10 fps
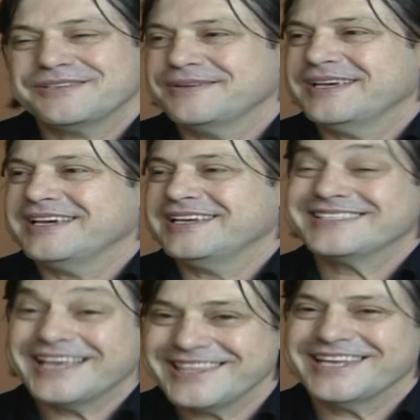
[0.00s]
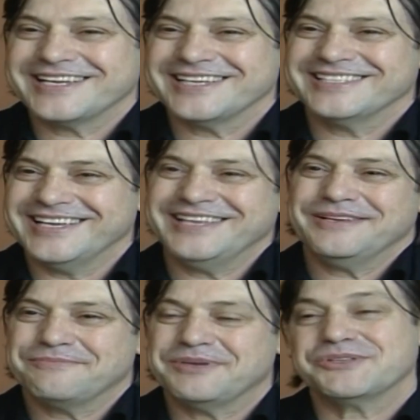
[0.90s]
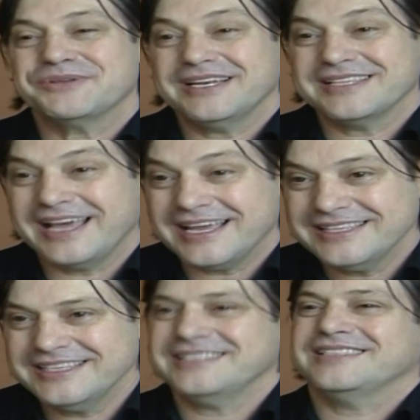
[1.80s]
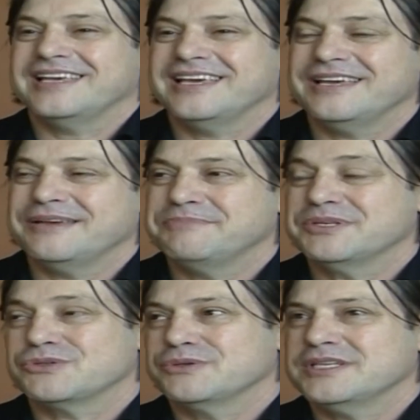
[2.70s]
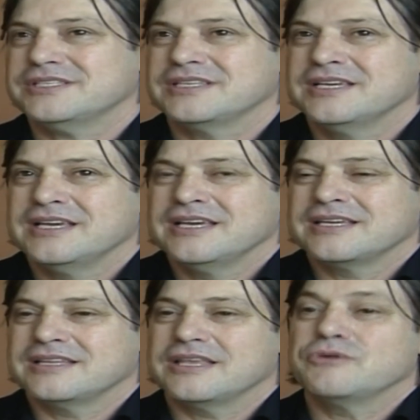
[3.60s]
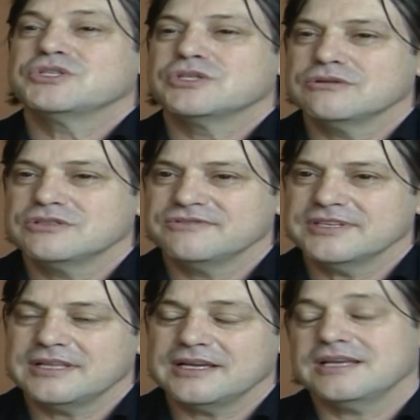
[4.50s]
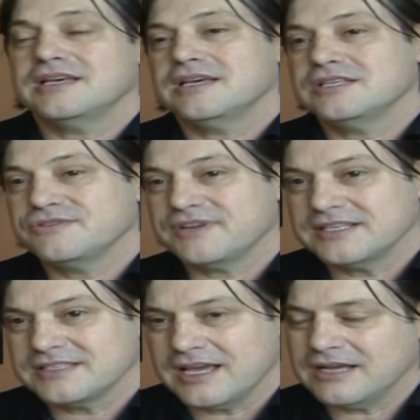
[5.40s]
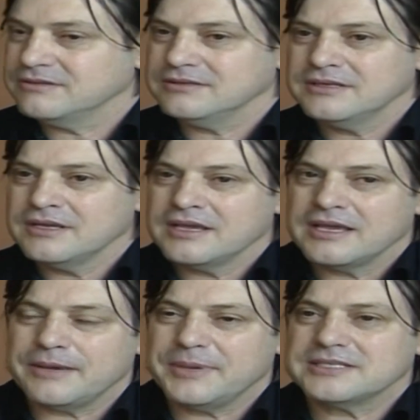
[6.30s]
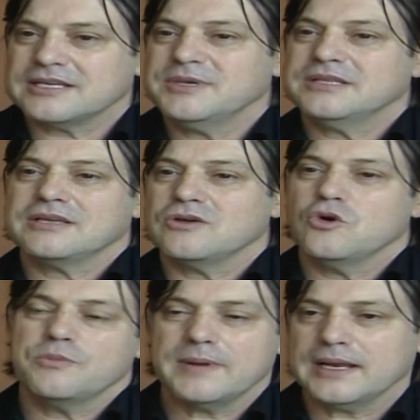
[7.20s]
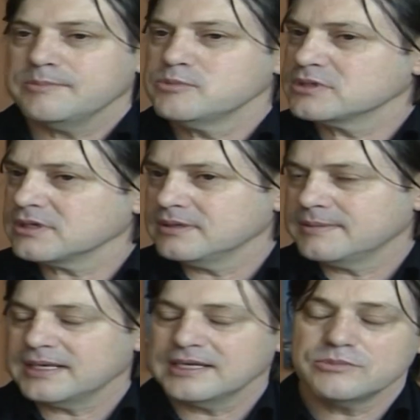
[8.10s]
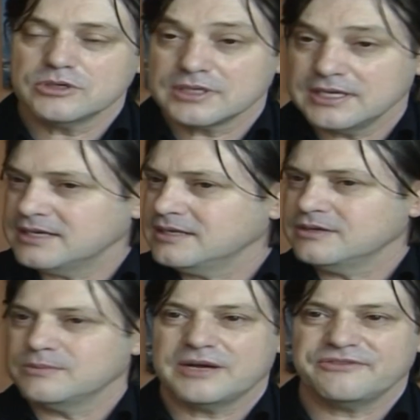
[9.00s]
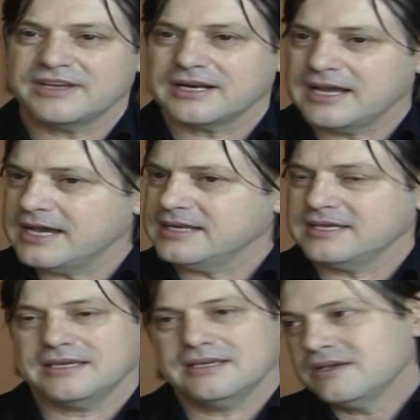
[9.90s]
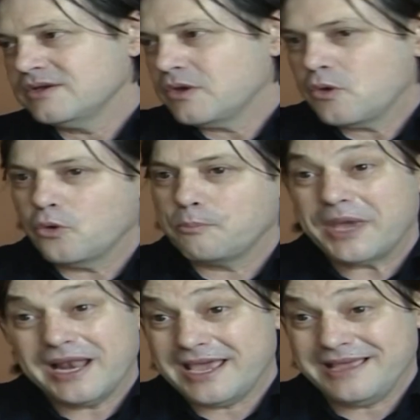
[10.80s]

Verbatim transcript: Eh, Eccentric people, celebrities, people with a different lifestyle. Those are the people who would probably own a Lamborghini or a Ferrari.